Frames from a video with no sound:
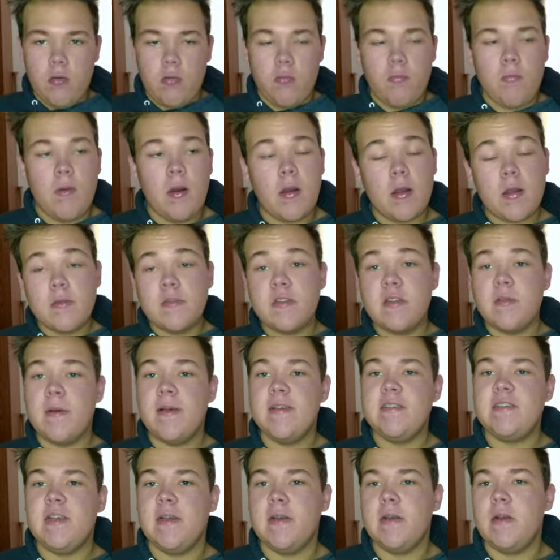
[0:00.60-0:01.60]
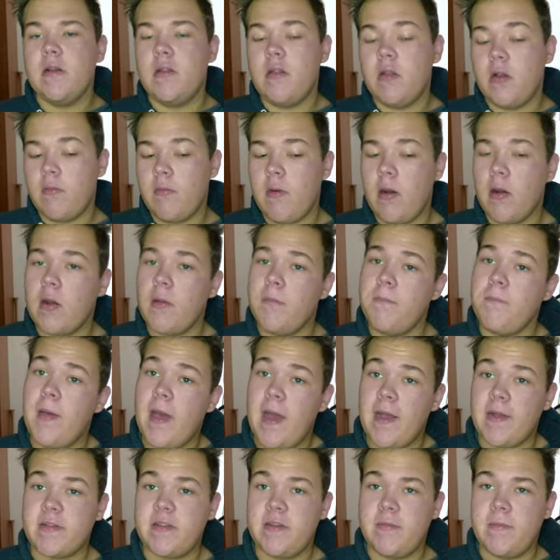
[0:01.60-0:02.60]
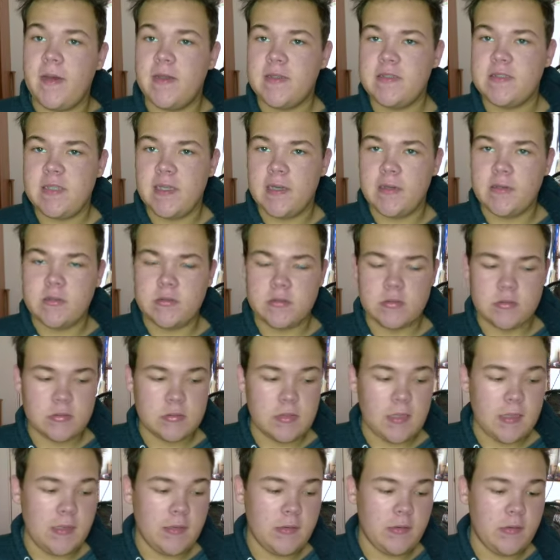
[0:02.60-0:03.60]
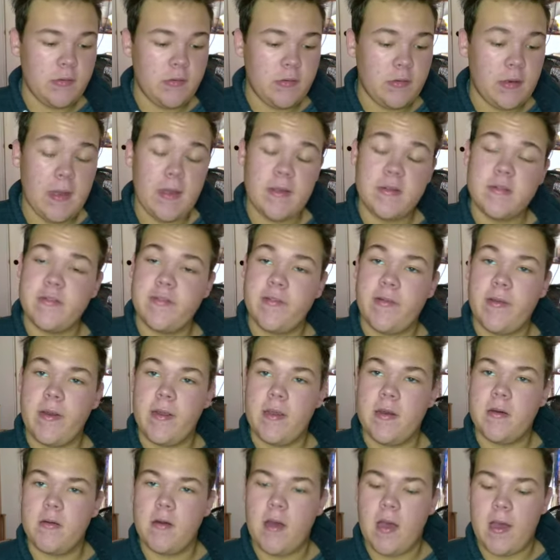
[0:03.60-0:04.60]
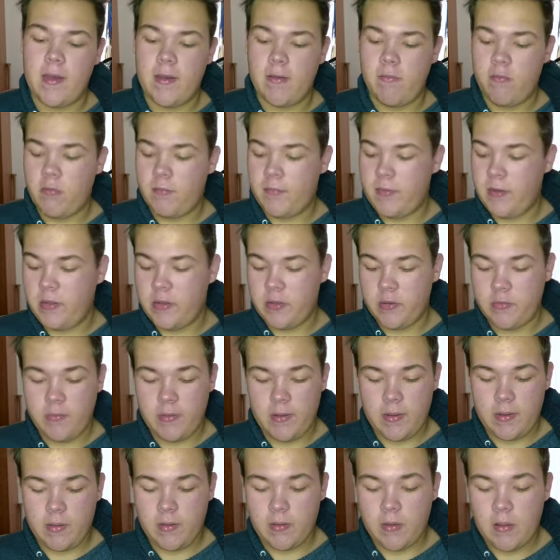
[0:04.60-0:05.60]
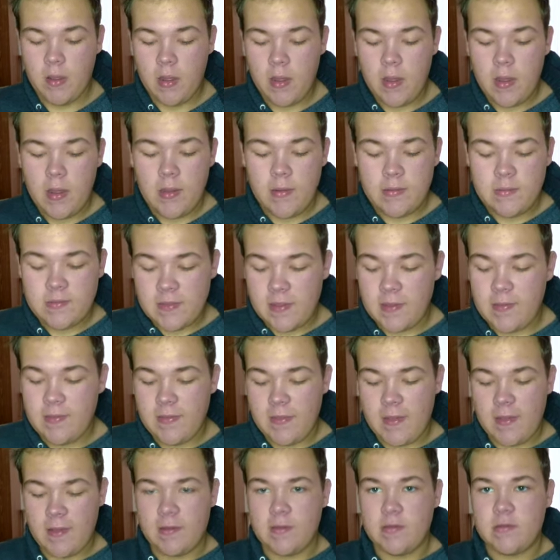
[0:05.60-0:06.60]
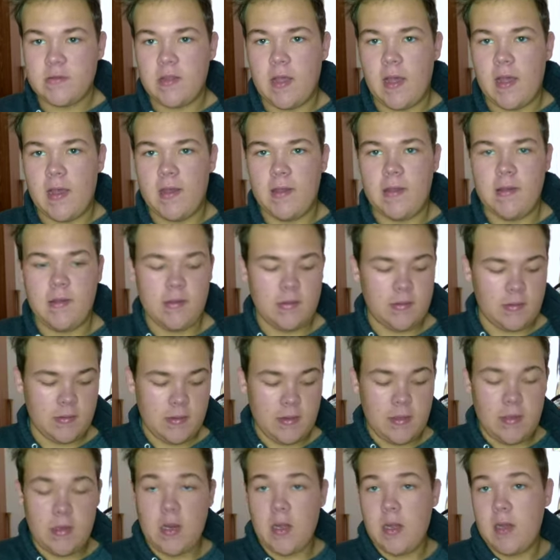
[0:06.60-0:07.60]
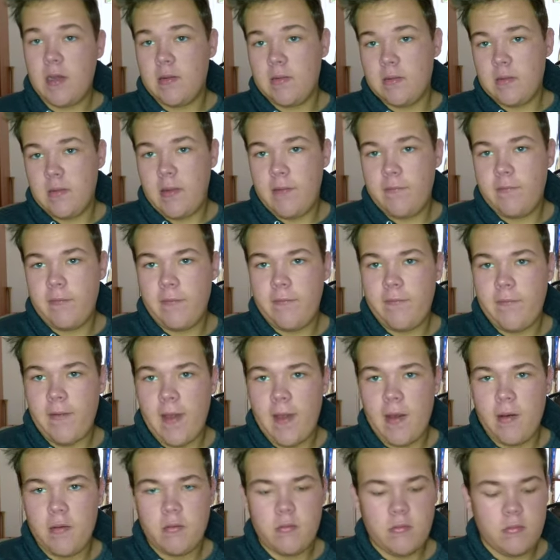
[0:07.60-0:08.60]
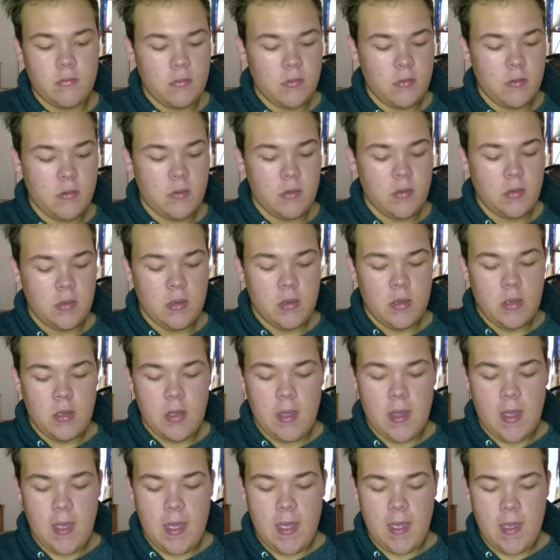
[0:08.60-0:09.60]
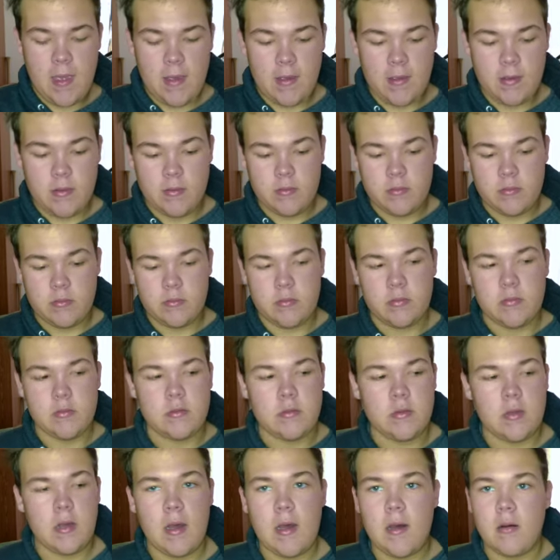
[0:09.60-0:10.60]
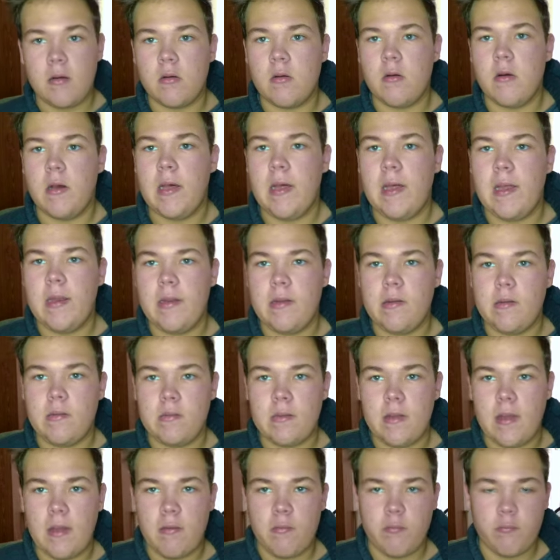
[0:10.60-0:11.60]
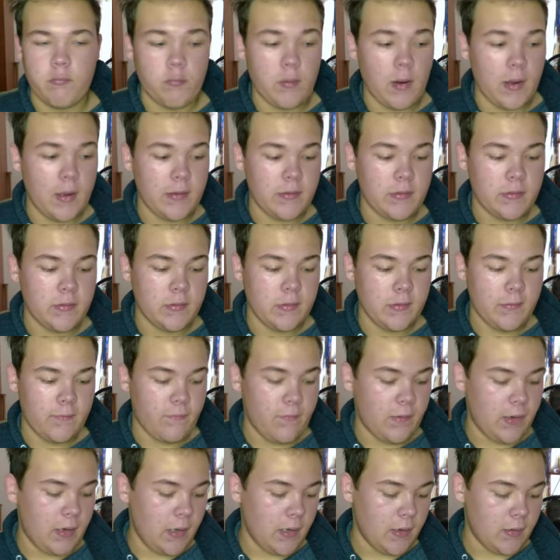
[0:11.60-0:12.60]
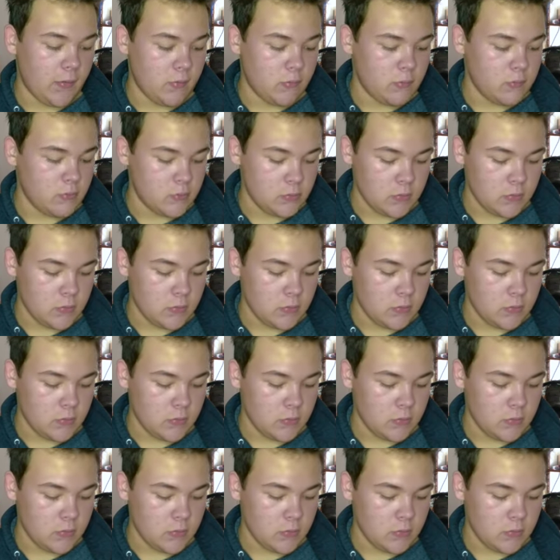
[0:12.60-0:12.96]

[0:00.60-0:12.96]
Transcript: Welcome to my channel or welcome back to my channel. In today's video I will be doing 10 things I cannot live without and I'll go ahead and get right into the video.